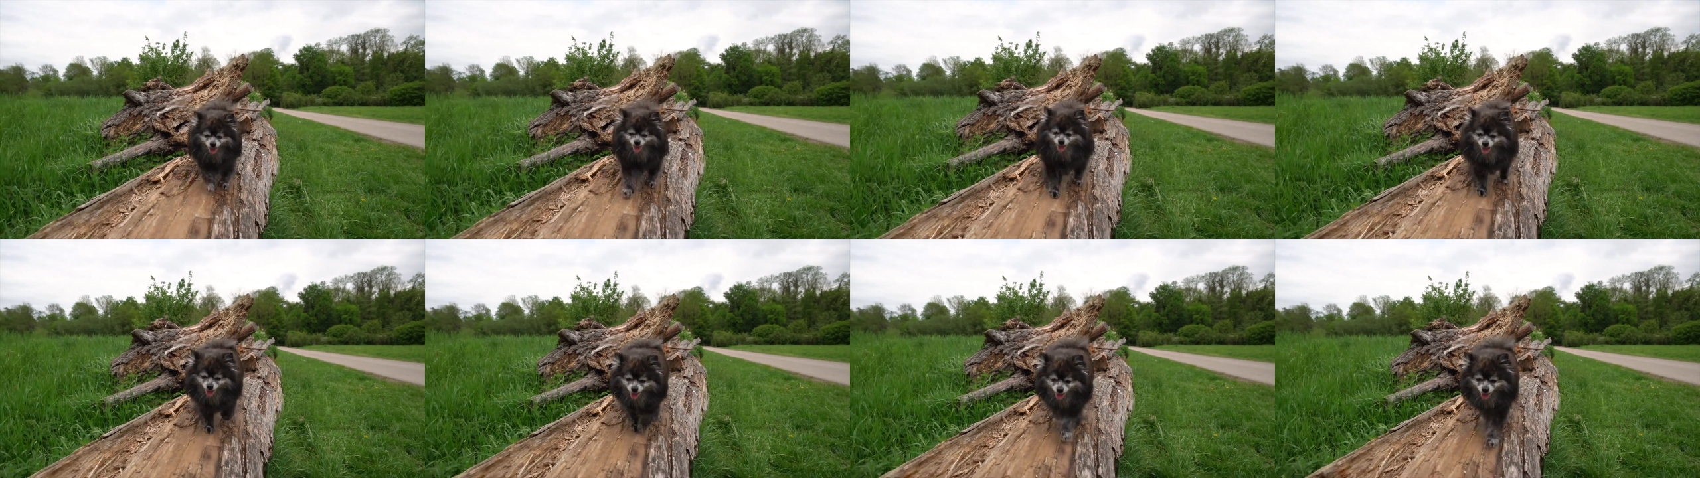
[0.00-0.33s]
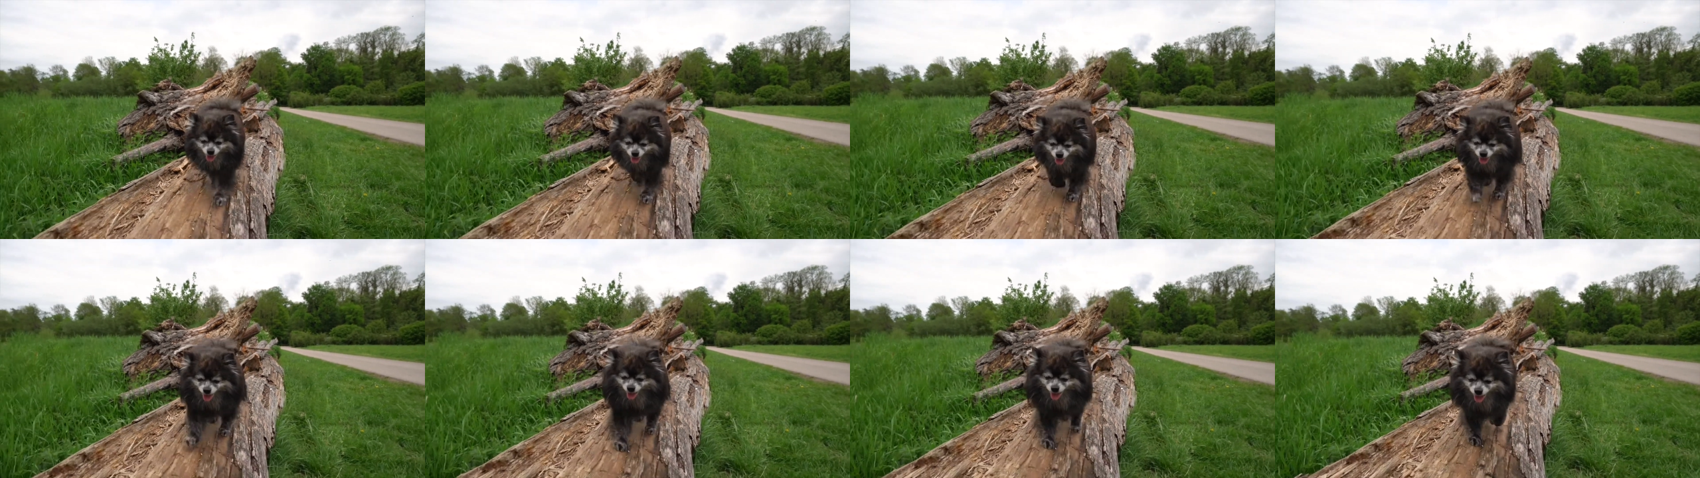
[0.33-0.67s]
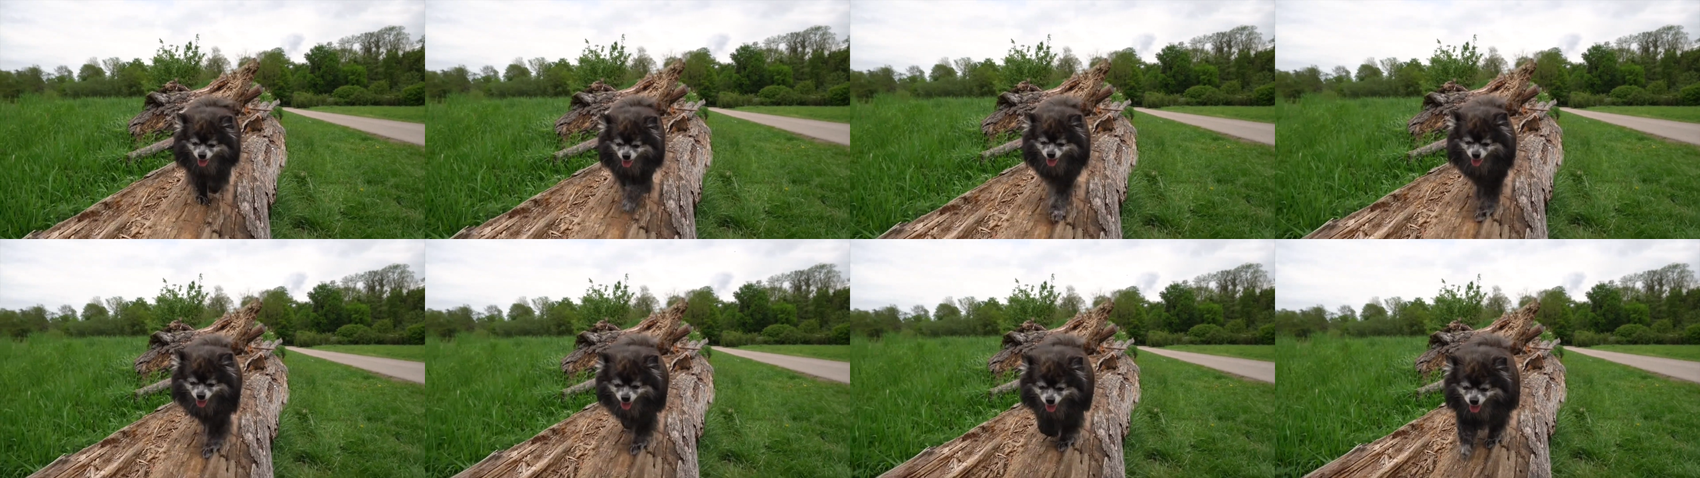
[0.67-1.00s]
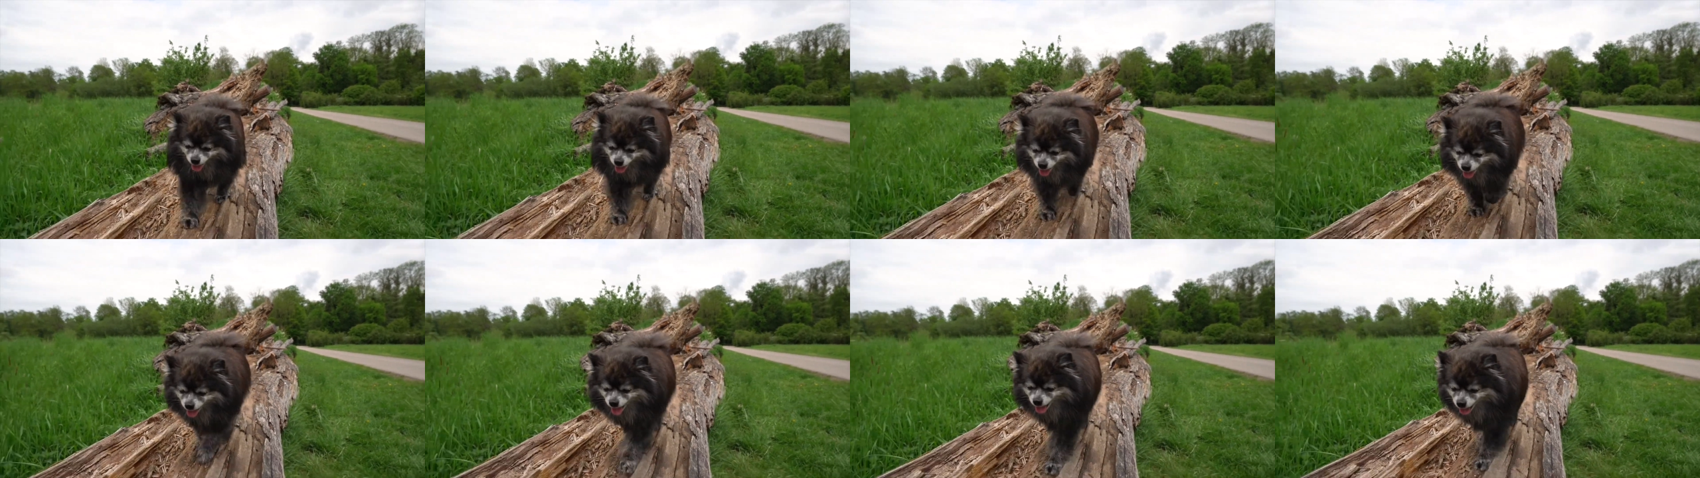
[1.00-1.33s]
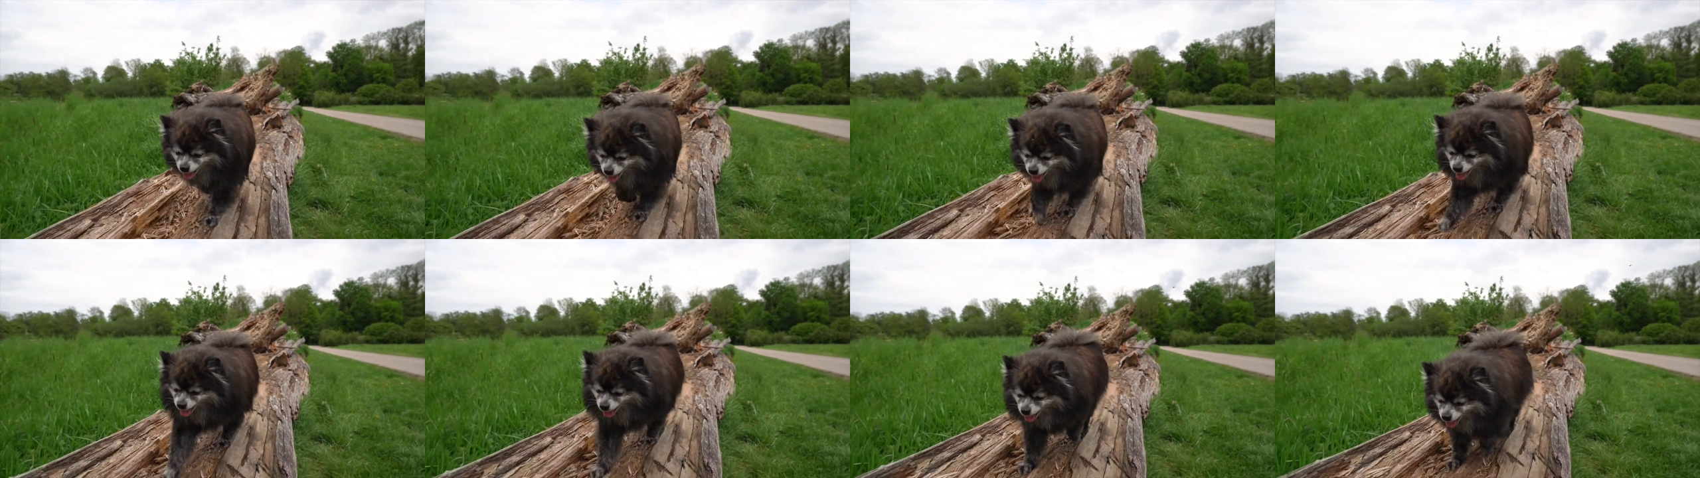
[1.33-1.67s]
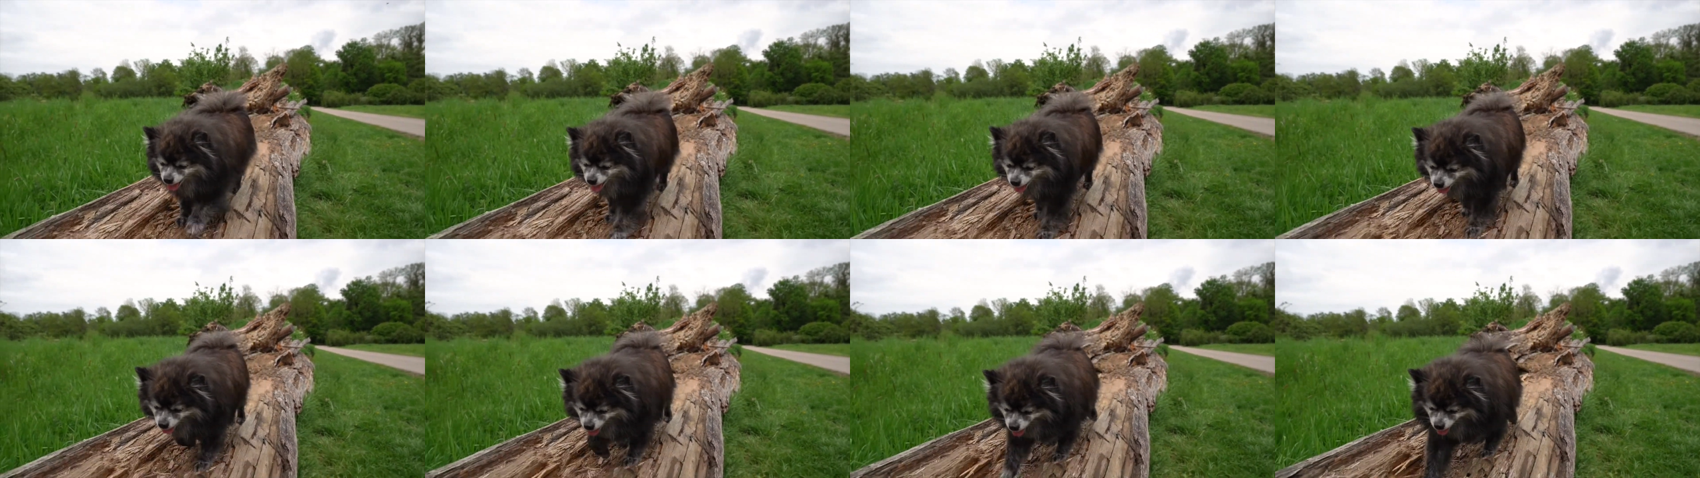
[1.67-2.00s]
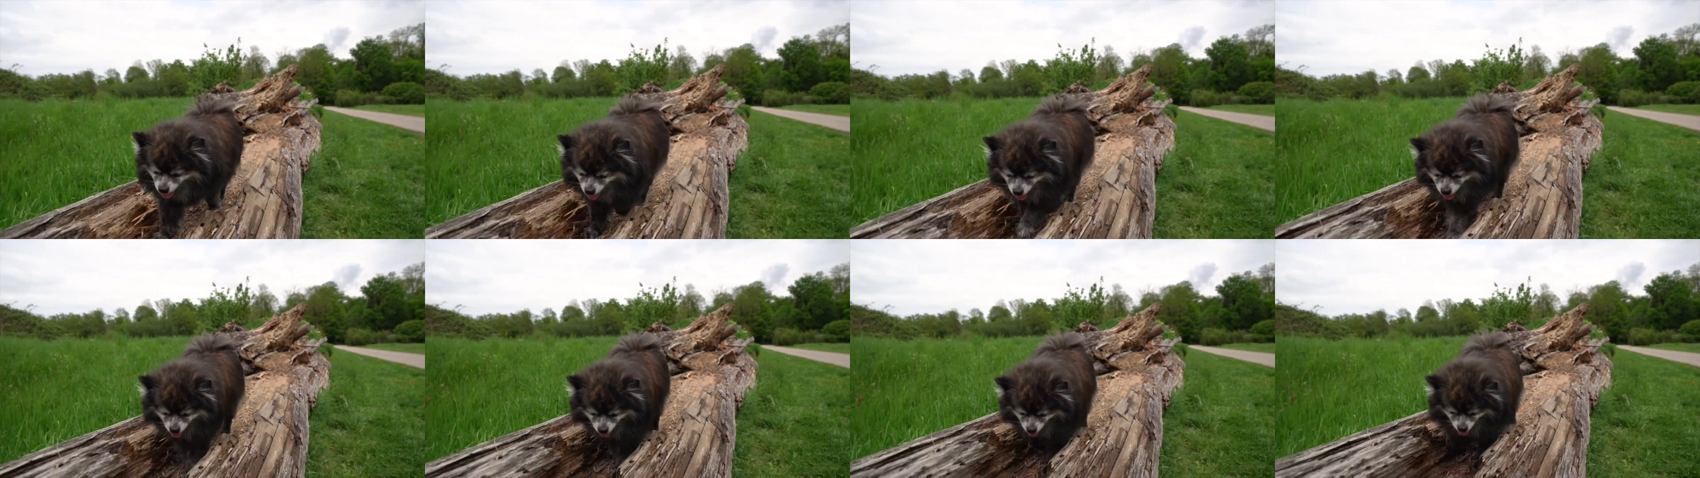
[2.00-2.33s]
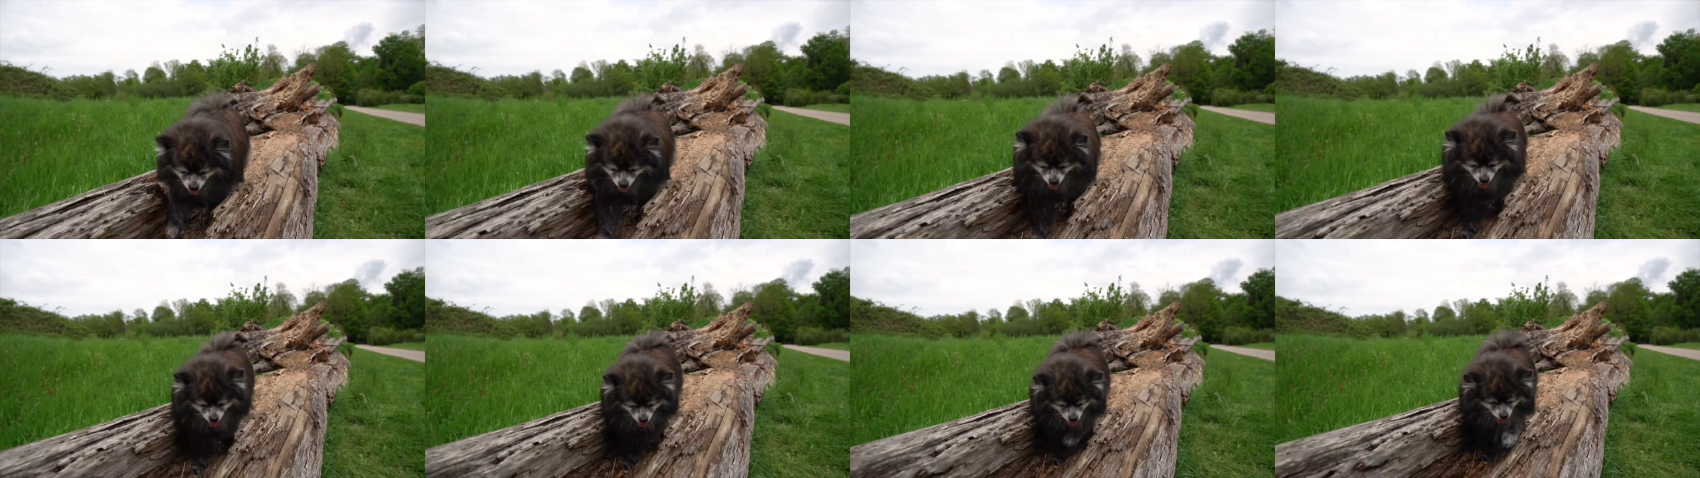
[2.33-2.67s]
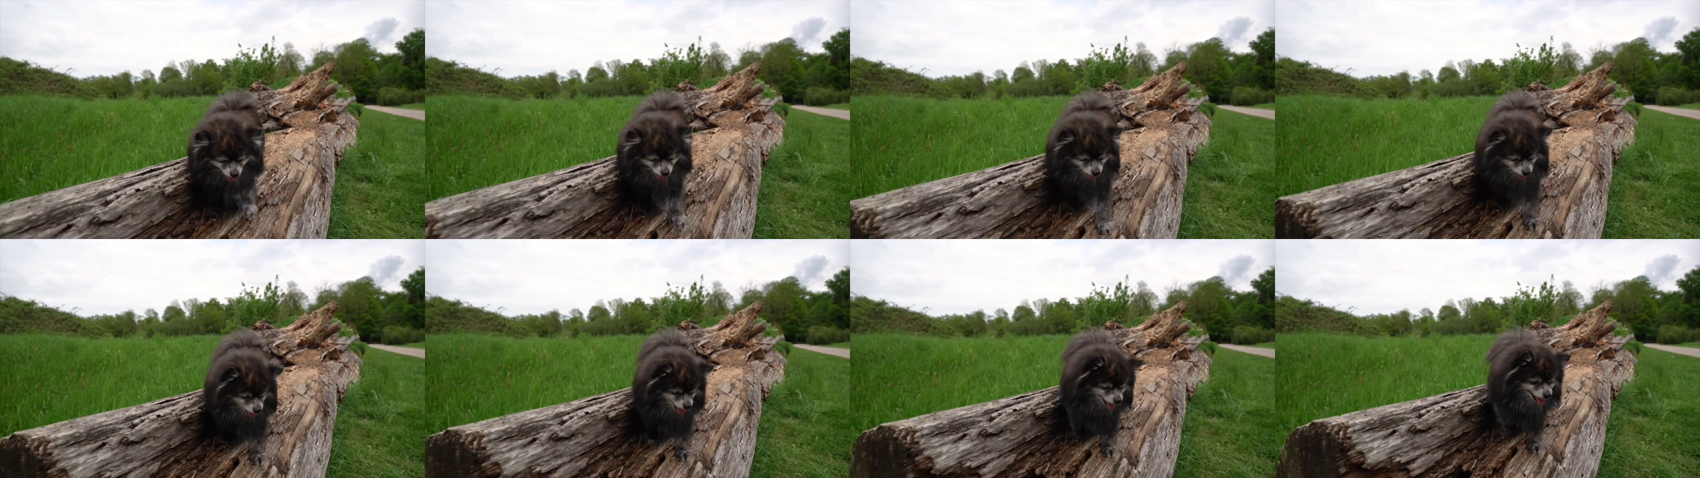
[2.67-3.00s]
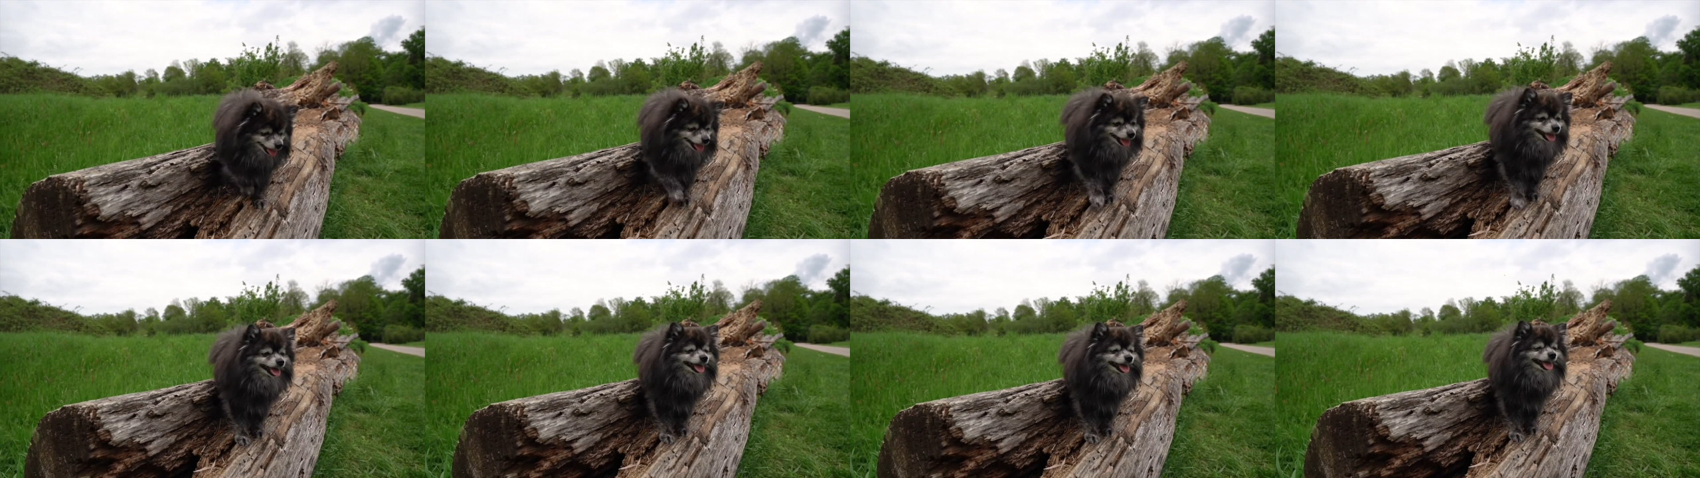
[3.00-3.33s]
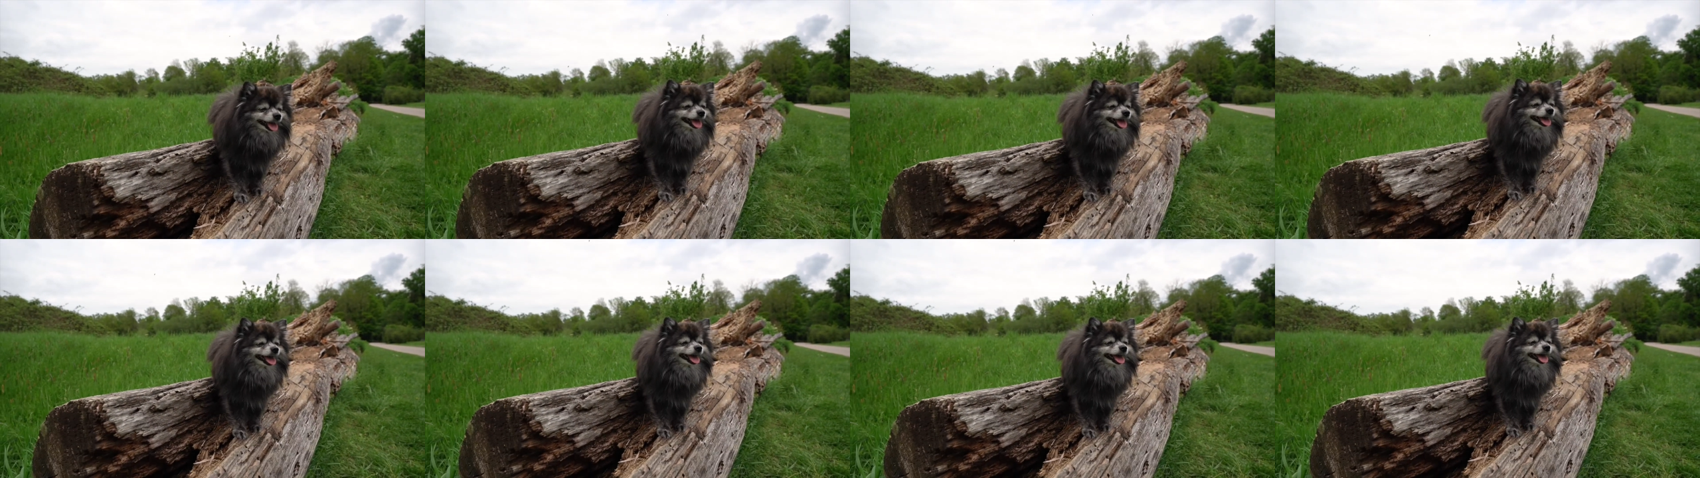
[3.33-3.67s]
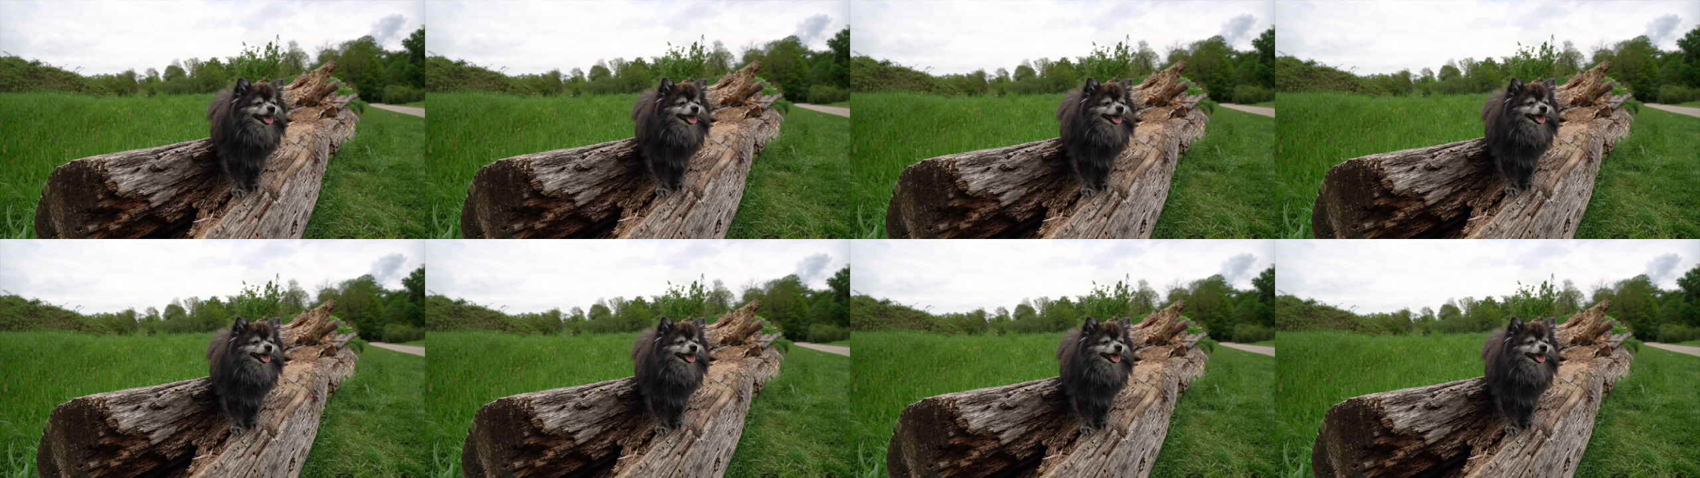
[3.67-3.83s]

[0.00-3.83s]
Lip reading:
Nobody's mouth can be seen.